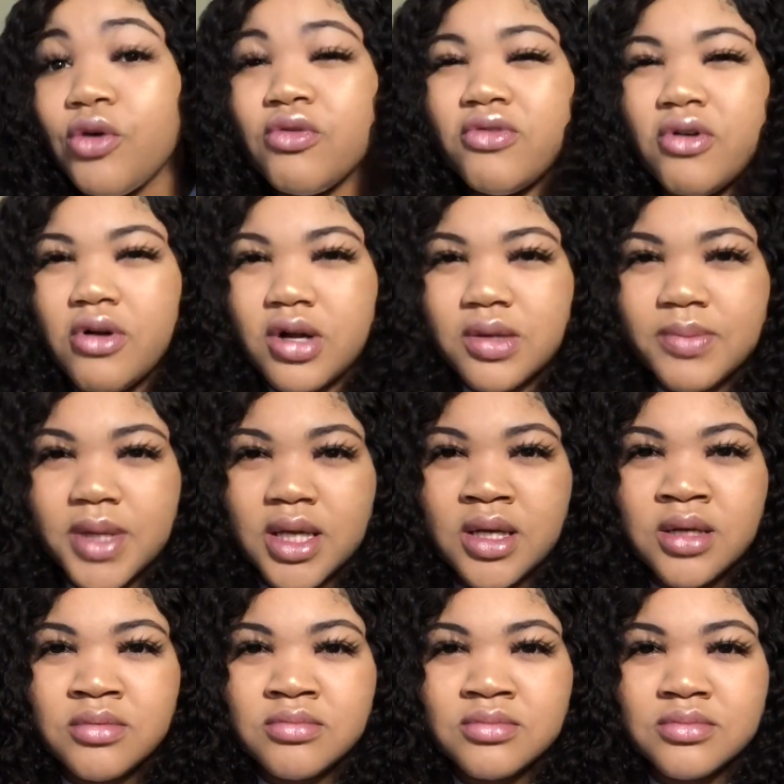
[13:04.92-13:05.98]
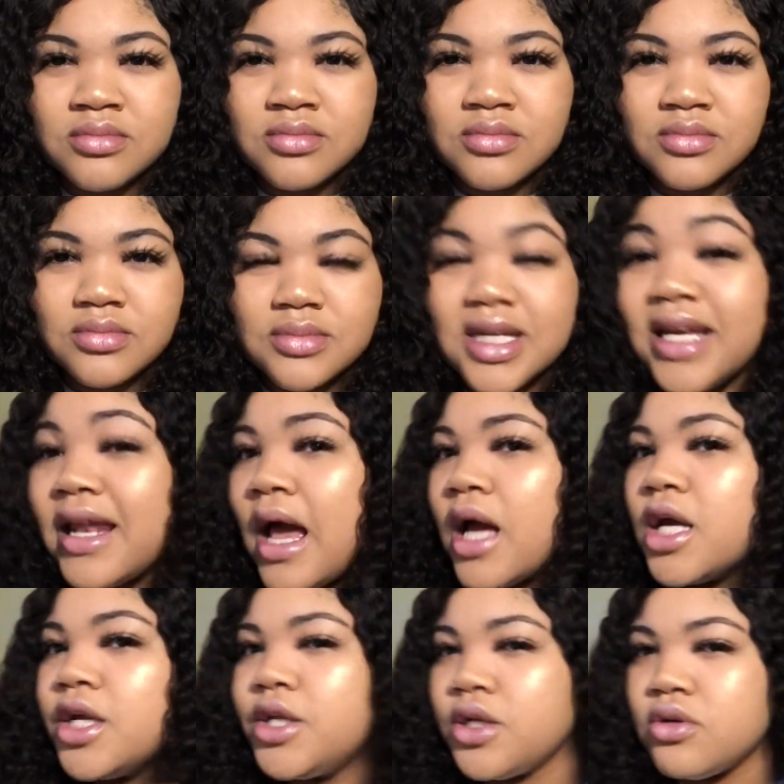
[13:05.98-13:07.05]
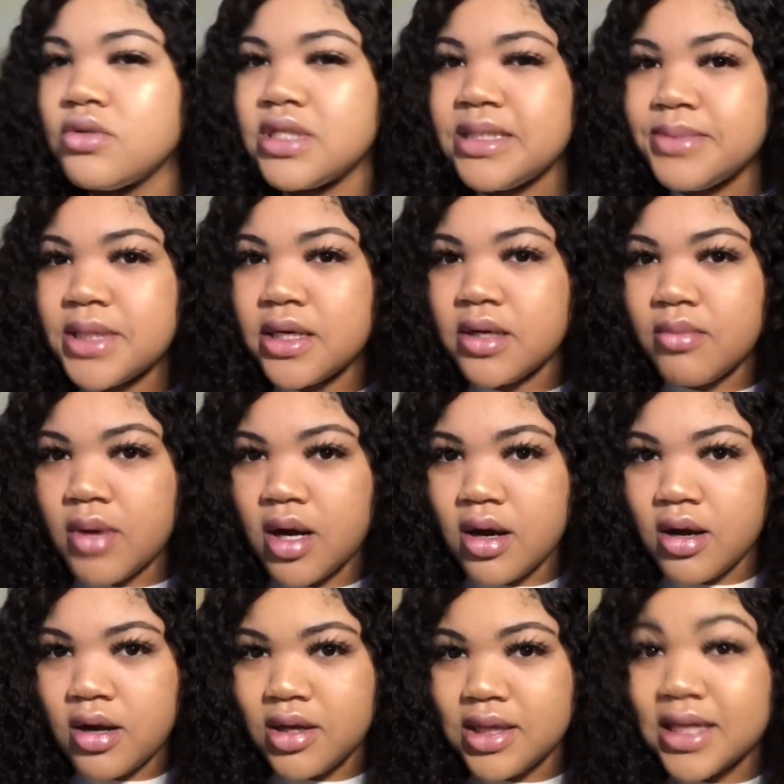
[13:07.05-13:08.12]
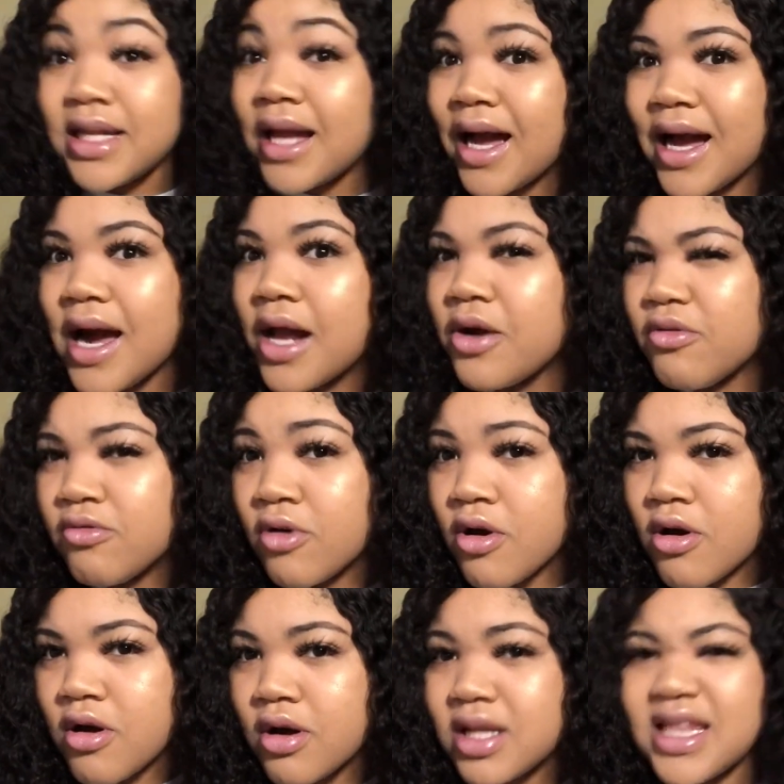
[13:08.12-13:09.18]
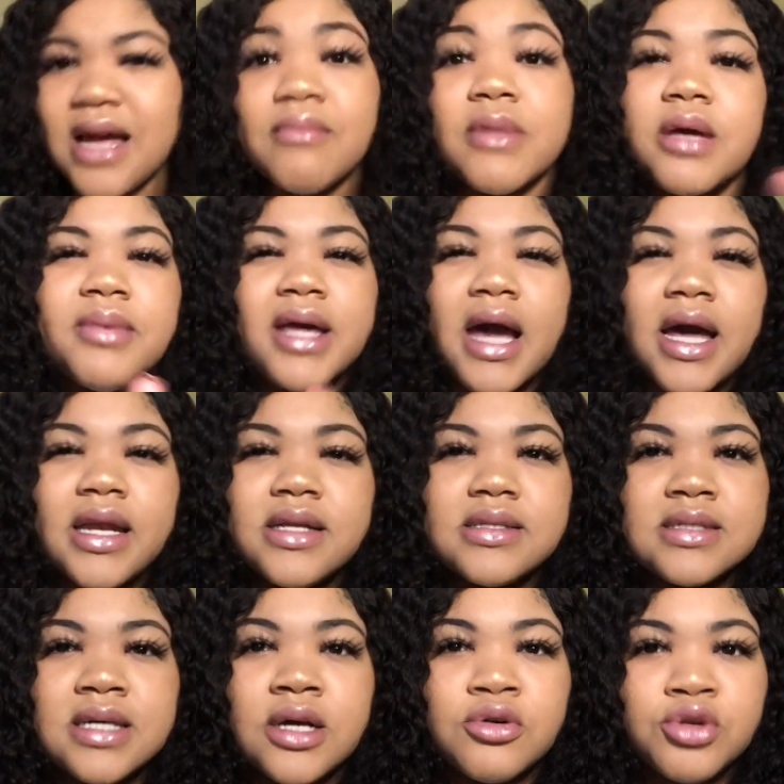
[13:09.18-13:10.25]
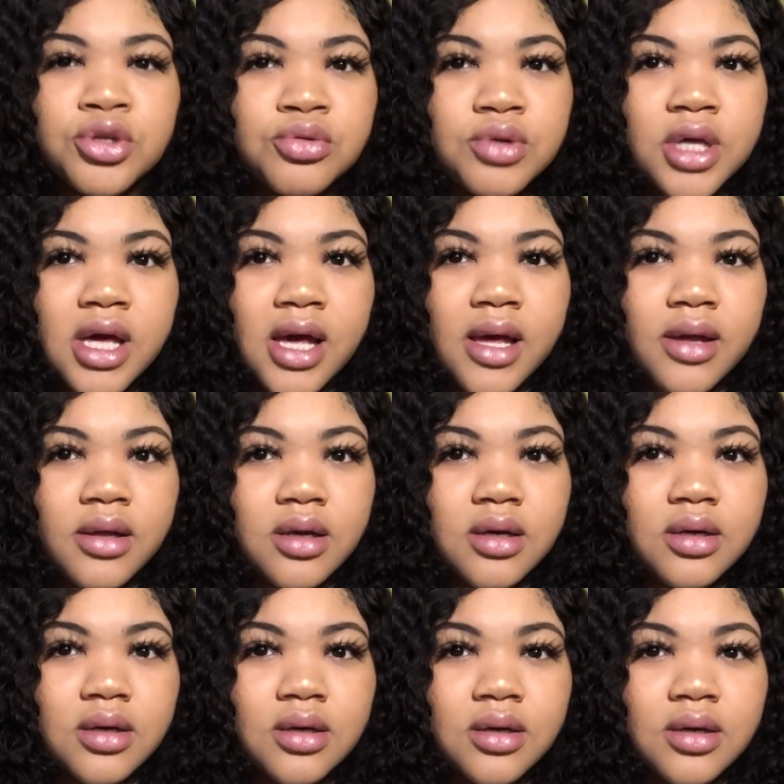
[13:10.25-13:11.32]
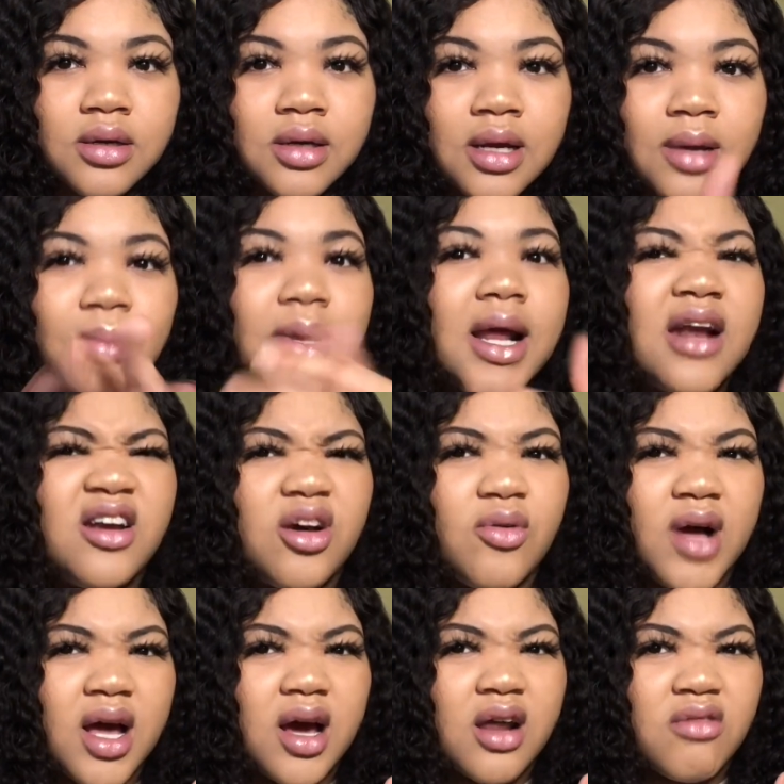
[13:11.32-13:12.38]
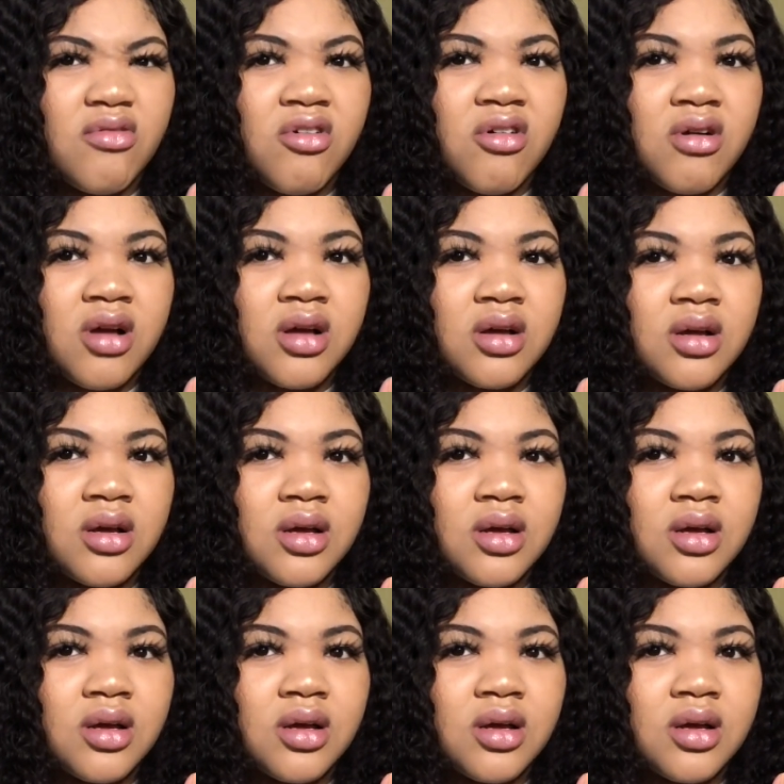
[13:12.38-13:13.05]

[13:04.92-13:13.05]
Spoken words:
wrong me, and I could know deep down in my heart that I got a wrong that maybe I didn't tell you yet, but I know I got a wrong.